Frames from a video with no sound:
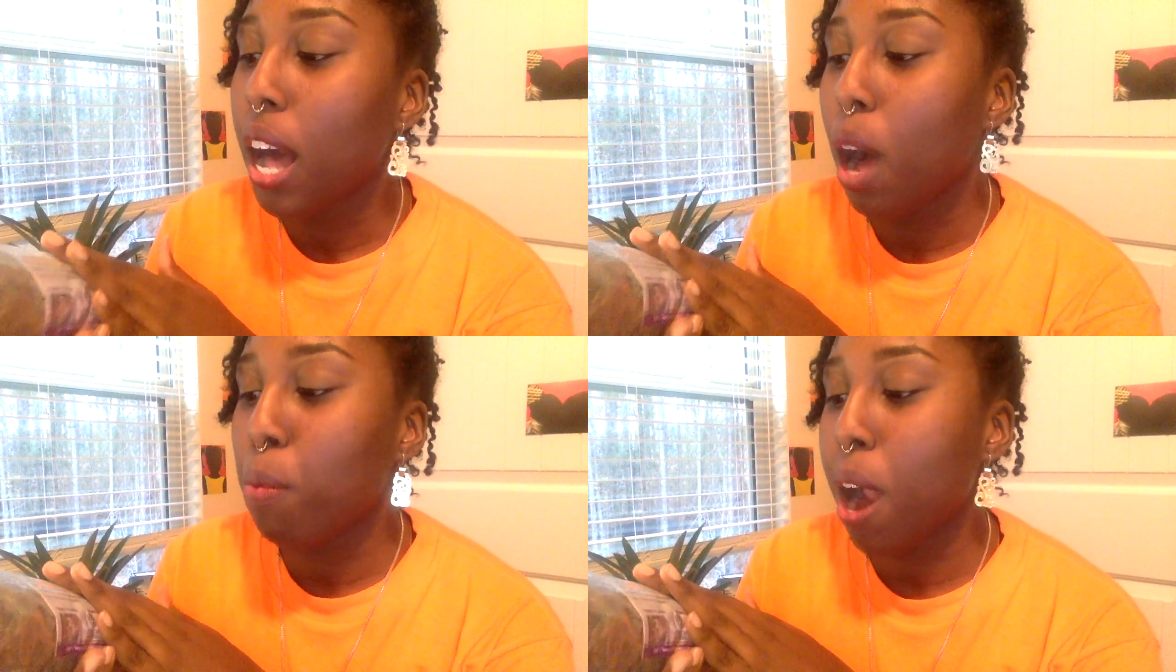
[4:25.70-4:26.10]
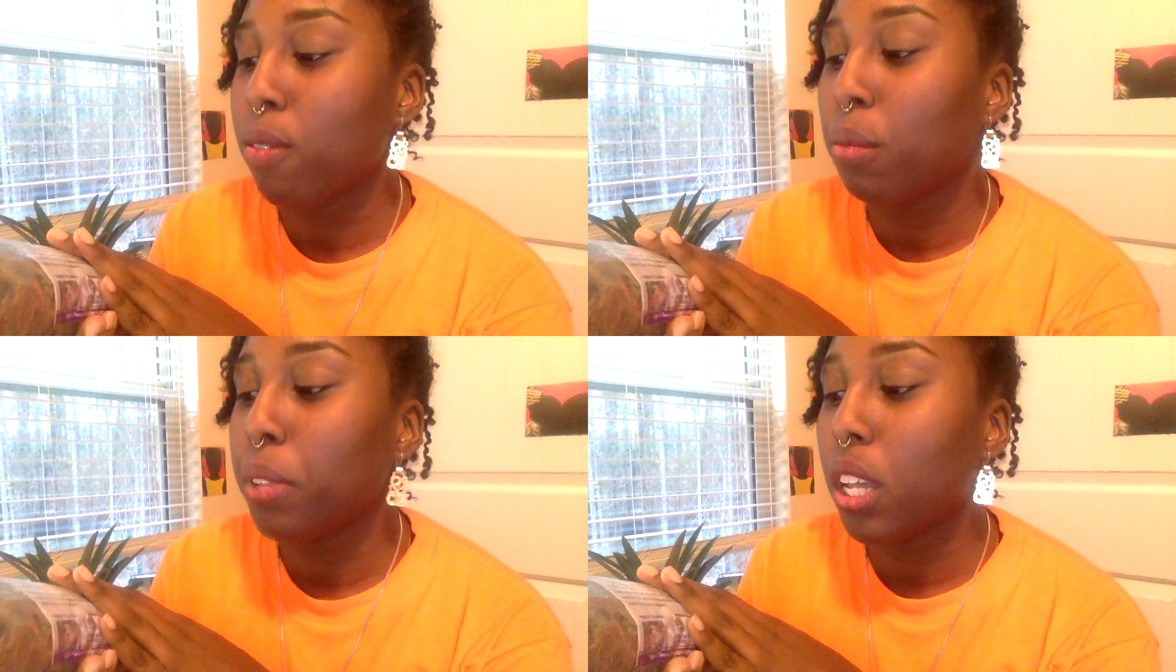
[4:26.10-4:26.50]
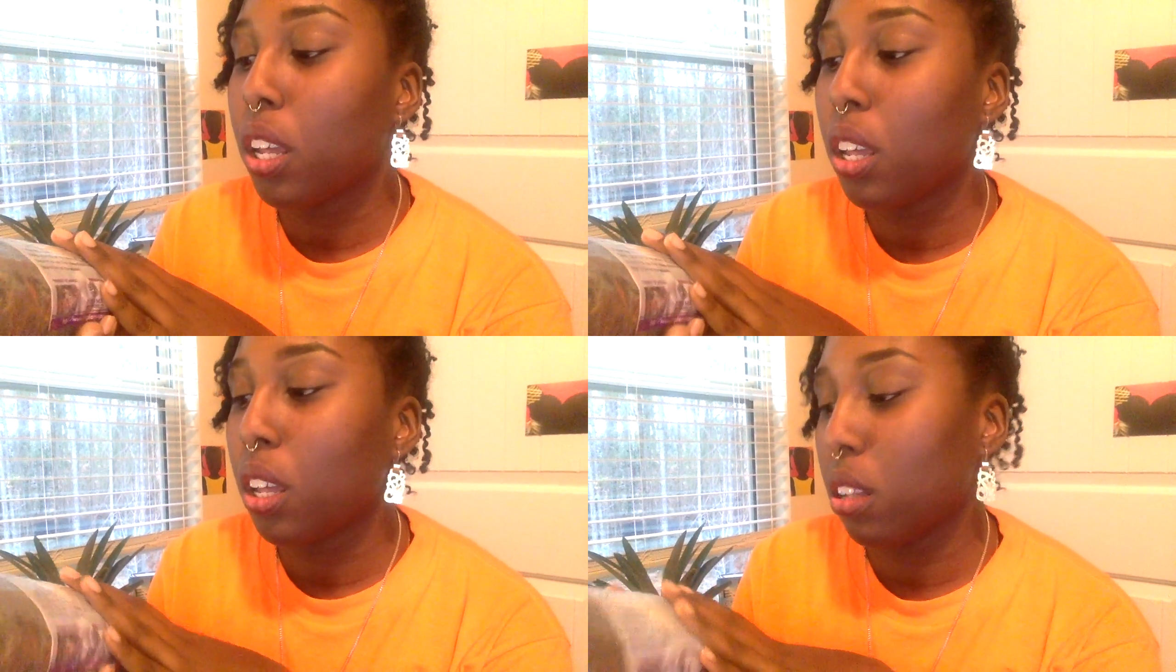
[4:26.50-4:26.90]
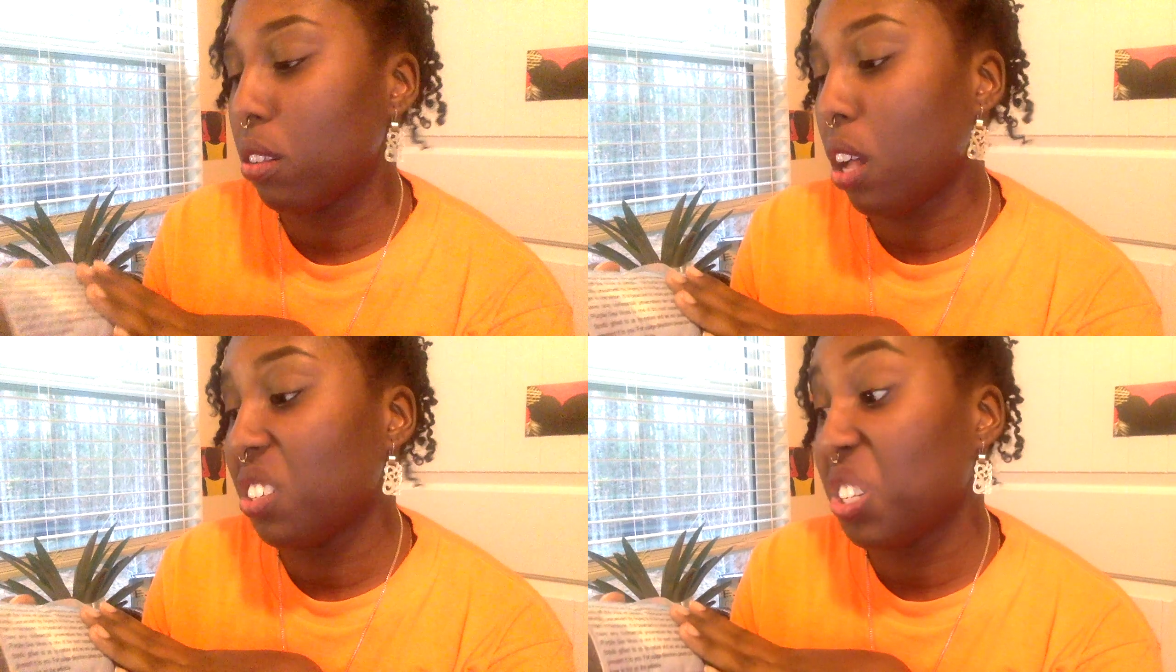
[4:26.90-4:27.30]
I'll probably
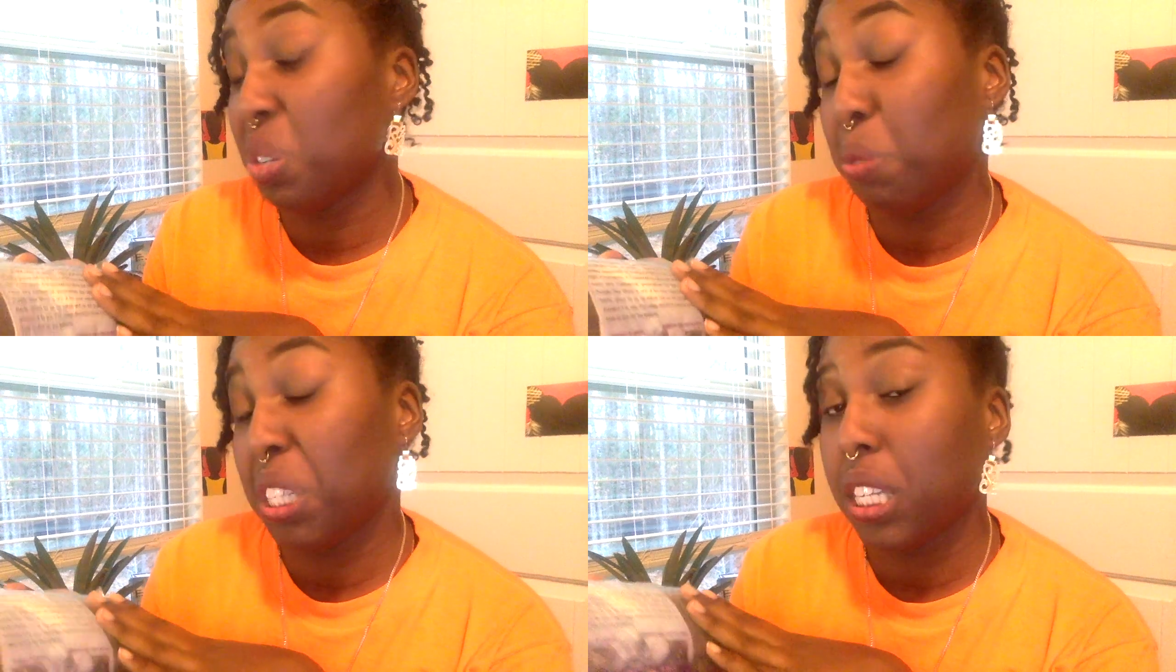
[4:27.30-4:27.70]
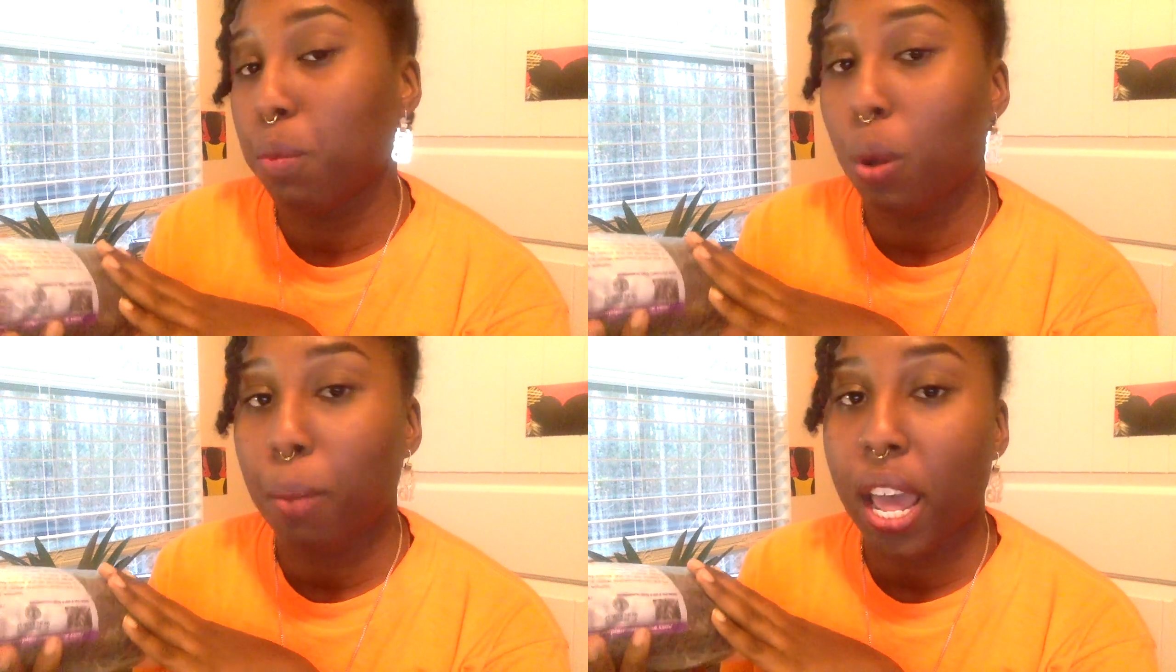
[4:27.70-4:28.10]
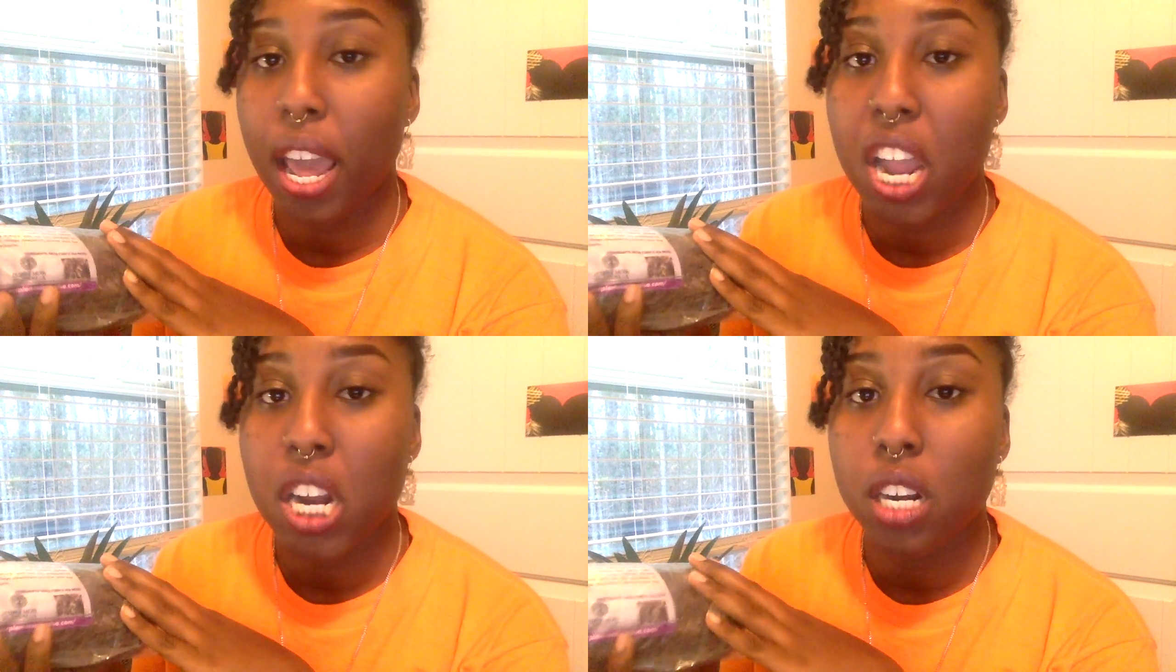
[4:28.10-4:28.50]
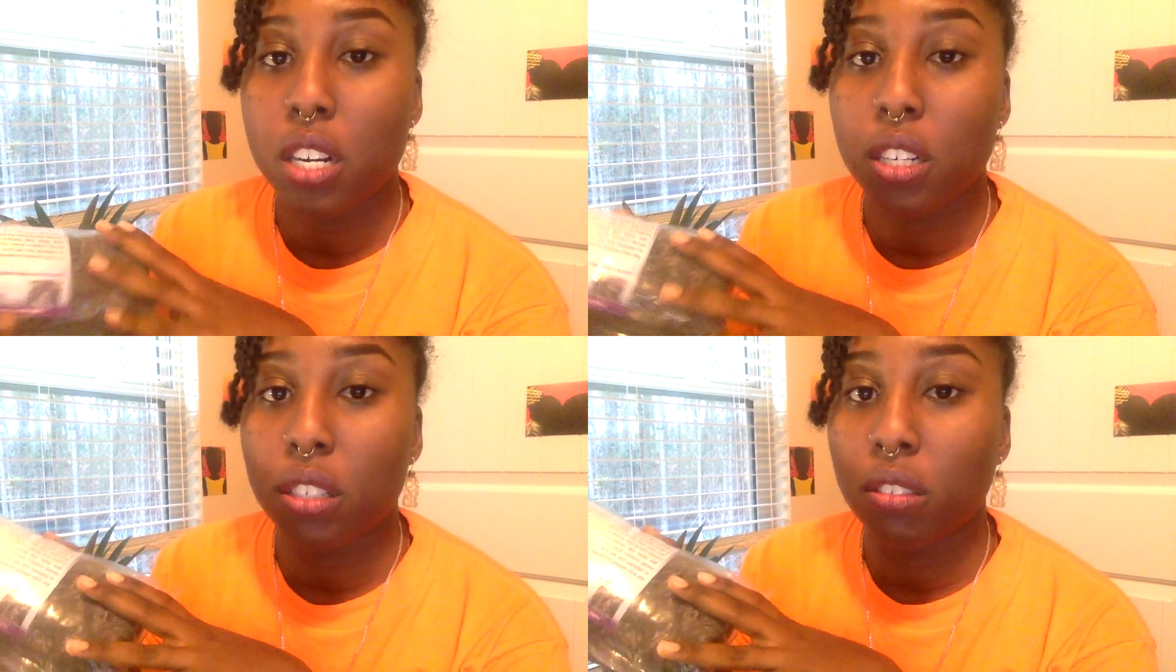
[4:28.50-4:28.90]
also put some on my
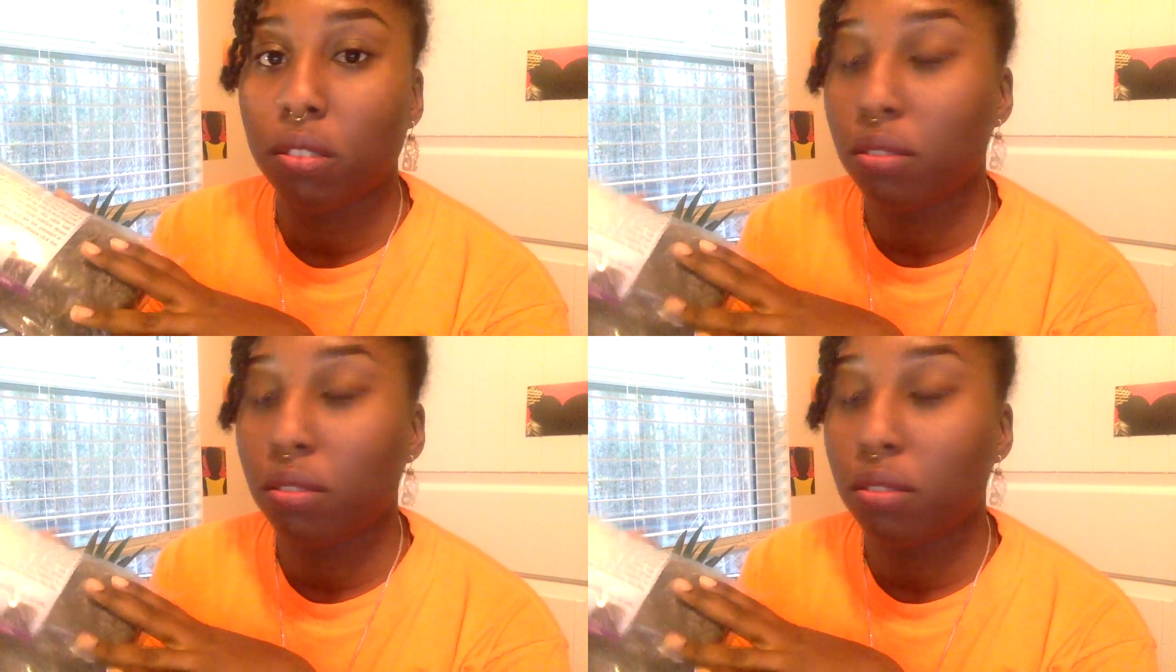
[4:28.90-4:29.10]
hair,